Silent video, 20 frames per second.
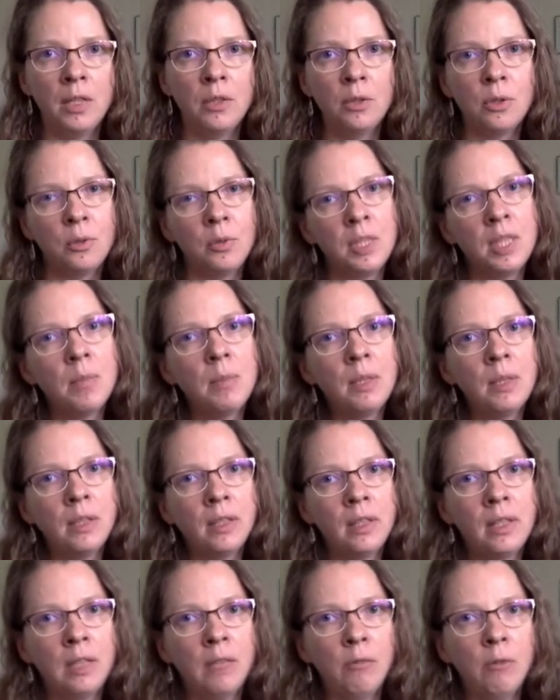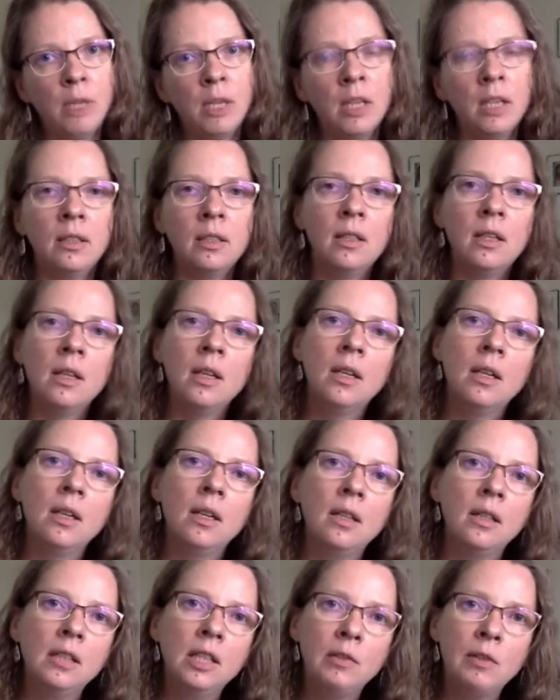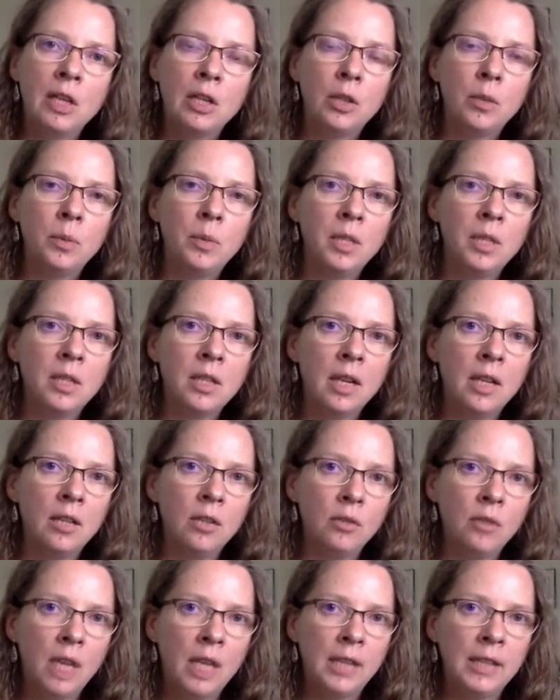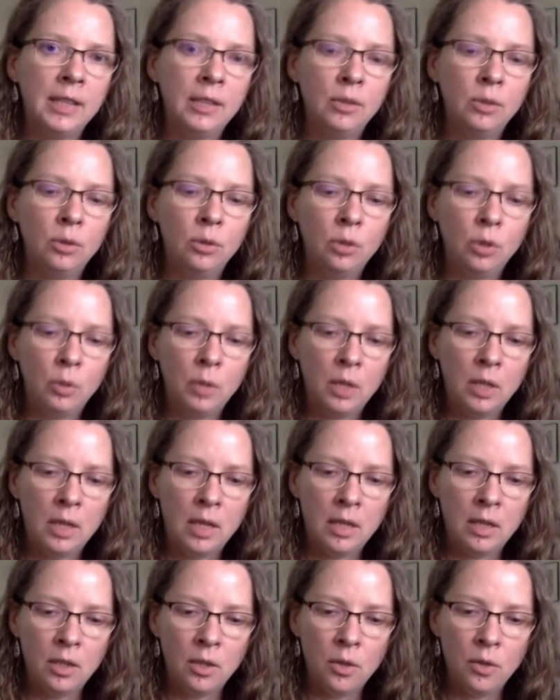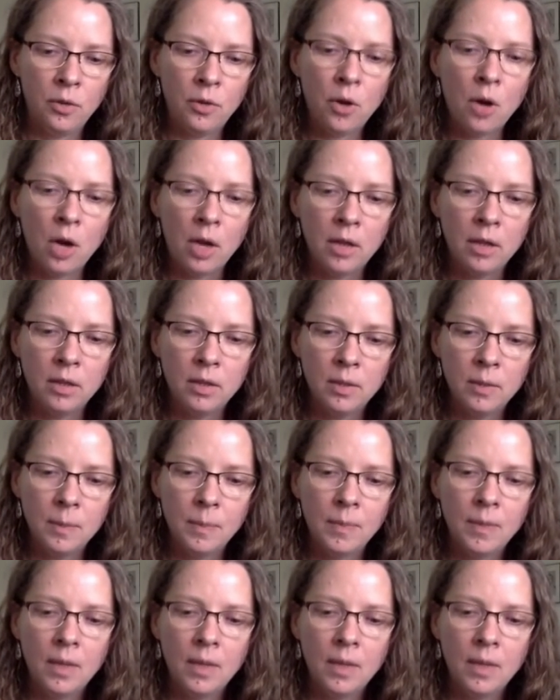So similarly we can develop this kind of attitude toward our thoughts.